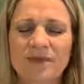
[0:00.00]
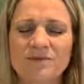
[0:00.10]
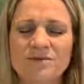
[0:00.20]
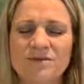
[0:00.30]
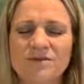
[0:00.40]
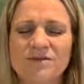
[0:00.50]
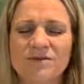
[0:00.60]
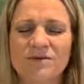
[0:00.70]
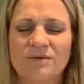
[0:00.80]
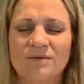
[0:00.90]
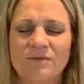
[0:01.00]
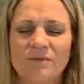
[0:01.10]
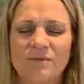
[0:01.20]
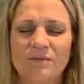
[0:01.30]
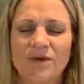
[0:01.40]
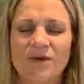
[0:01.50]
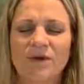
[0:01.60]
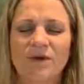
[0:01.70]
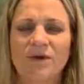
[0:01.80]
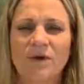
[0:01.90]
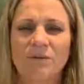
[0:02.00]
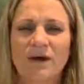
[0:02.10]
I'm just working at going